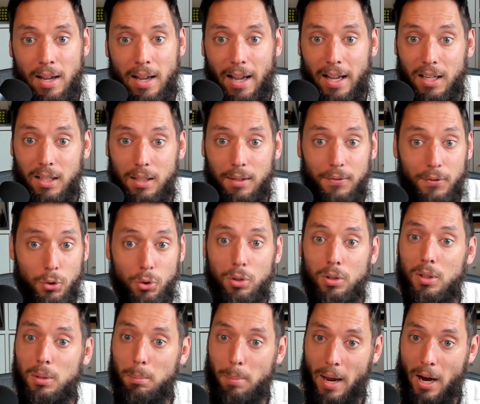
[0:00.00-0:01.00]
And if
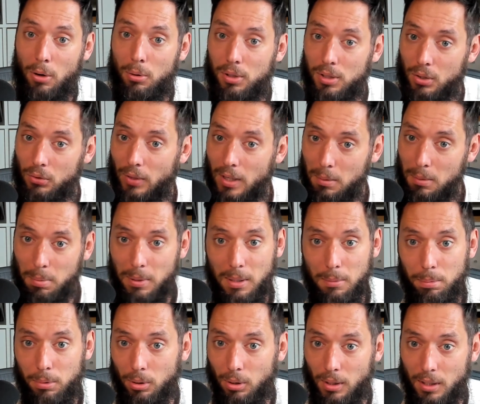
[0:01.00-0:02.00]
you empower the right
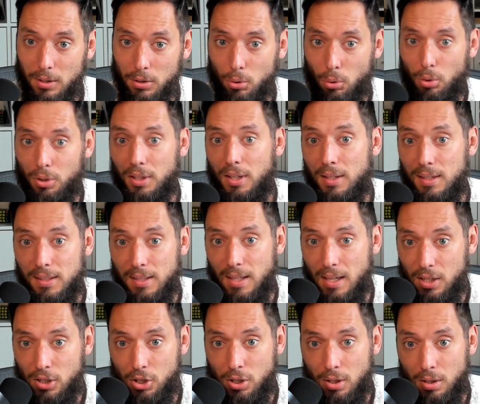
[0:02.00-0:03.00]
people in your
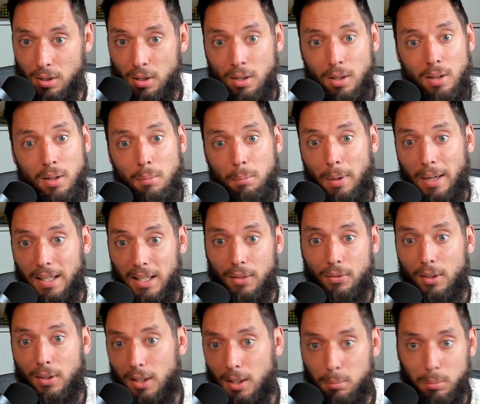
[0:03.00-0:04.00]
organization by
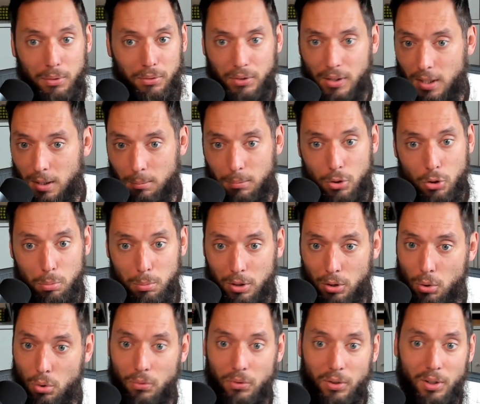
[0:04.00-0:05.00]
giving them the freedom to
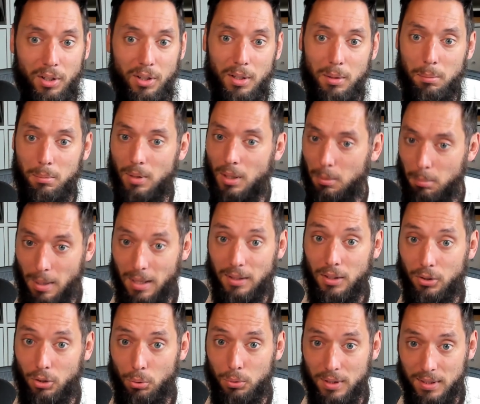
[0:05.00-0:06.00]
maneuver and make
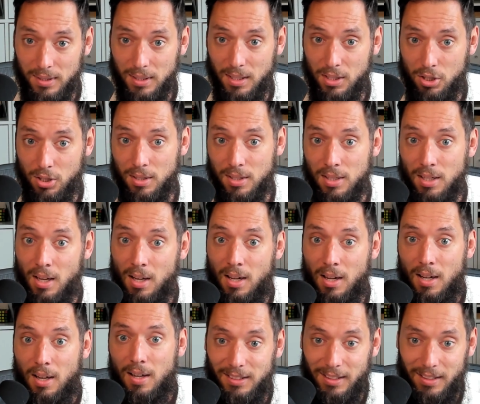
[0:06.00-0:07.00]
their own decisions,
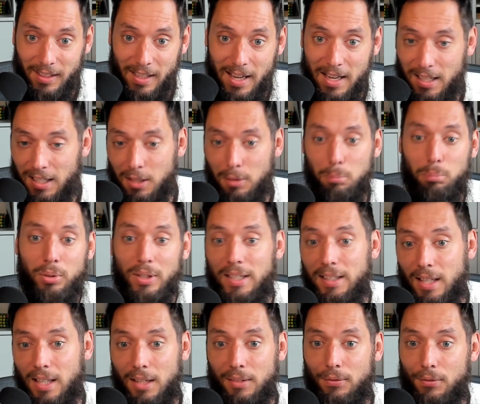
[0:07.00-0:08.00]
they can bring
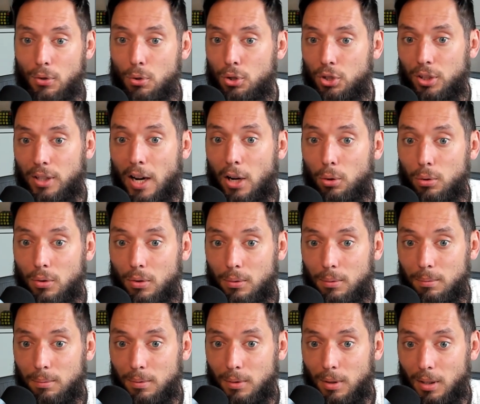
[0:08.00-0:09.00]
that future out
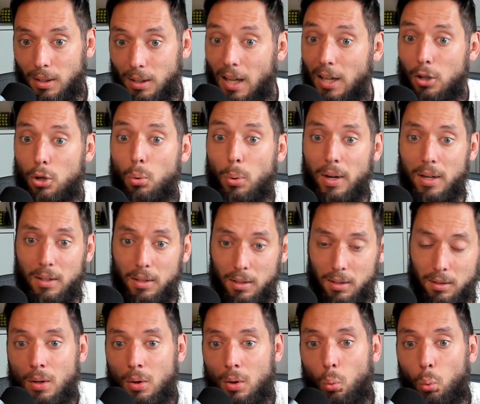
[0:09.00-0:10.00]
a lot
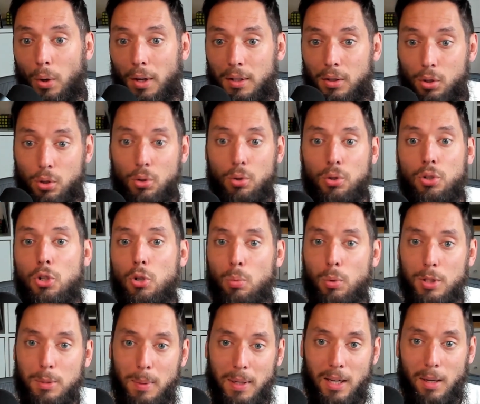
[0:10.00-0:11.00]
quicker. When YouTube
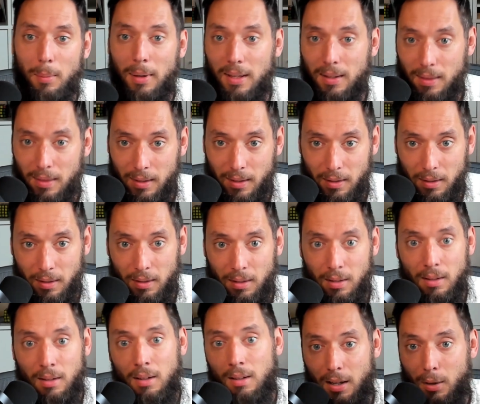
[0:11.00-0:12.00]
was becoming a thing,
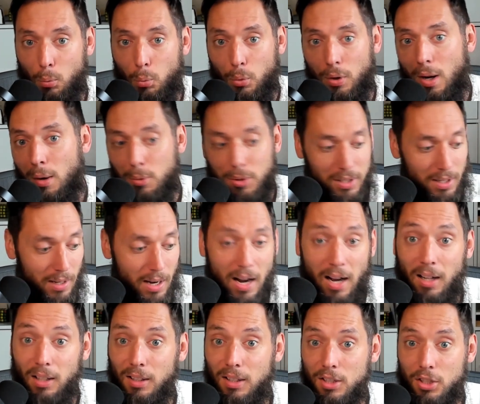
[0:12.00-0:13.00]
and when I was in
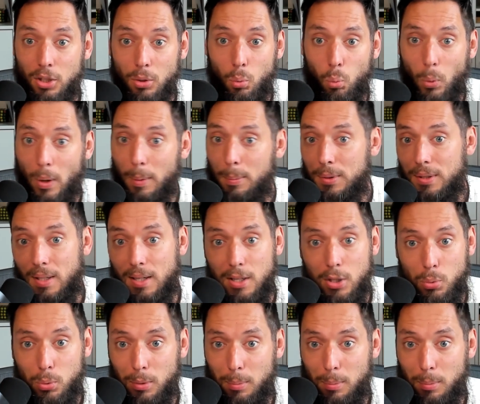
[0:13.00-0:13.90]
college and websites were